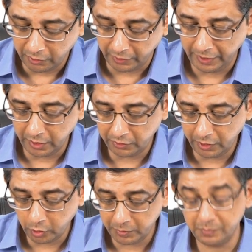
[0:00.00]
Reiter
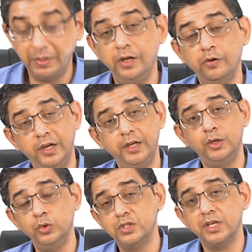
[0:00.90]
syndrome is mainly related
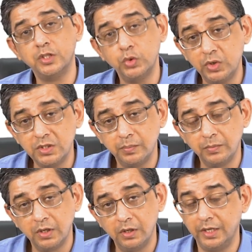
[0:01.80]
to sex tourism.
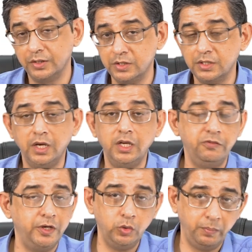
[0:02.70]
Like this guy, he
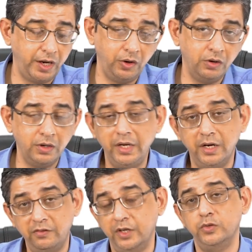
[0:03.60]
went to Bangkok, he
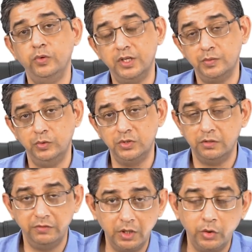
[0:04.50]
had sexual
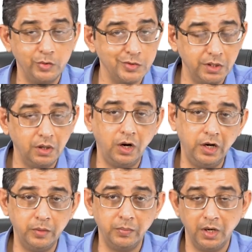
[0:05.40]
exposure without using a
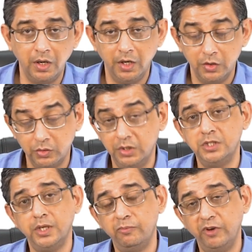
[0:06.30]
condom. So this
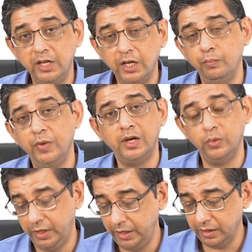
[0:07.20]
chap, when he came back
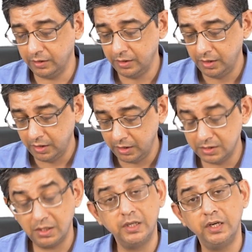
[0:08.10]
to India, he
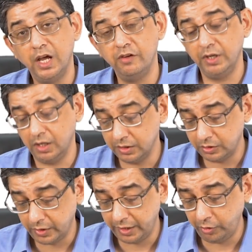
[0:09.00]
started having
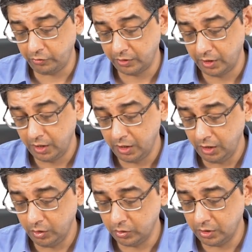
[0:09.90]
arthritis.
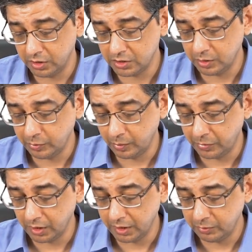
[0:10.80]
He could not see
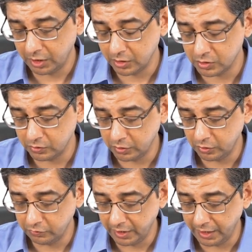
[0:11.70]
properly because of the
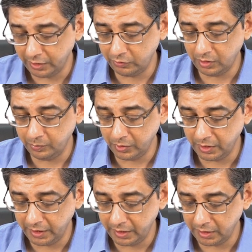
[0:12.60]
uveitis
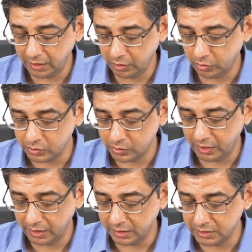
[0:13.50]
component. He also
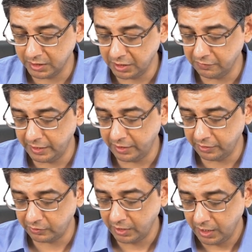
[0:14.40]
had
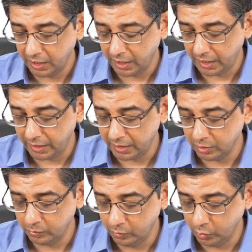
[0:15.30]
conjunctivitis, and
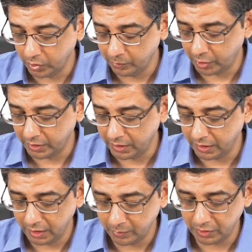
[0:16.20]
more
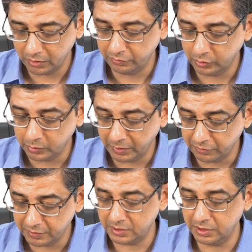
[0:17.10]
importantly, I mean, the fourth
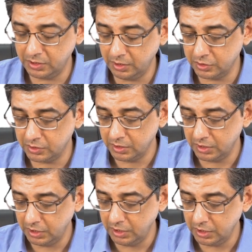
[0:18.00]
manifestation is
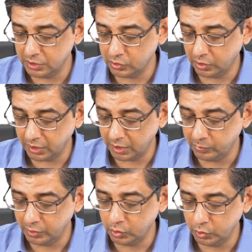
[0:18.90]
he is not
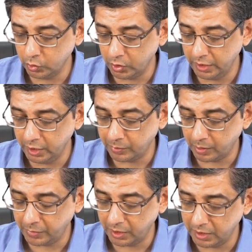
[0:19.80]
able to urinate
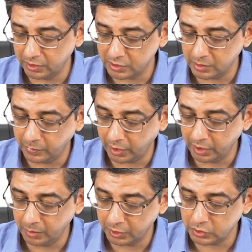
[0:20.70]
properly. There's a
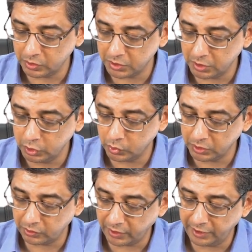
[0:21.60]
burning micturition,
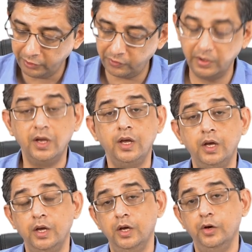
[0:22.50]
urethritis.
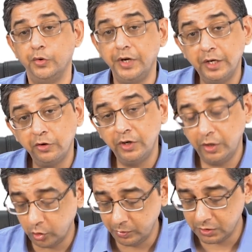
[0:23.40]
Reiter
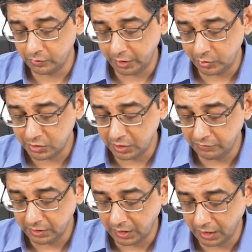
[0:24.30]
syndrome is what you see
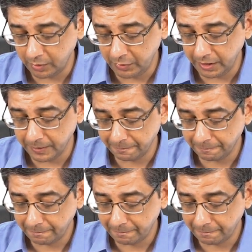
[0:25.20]
with chlamydia.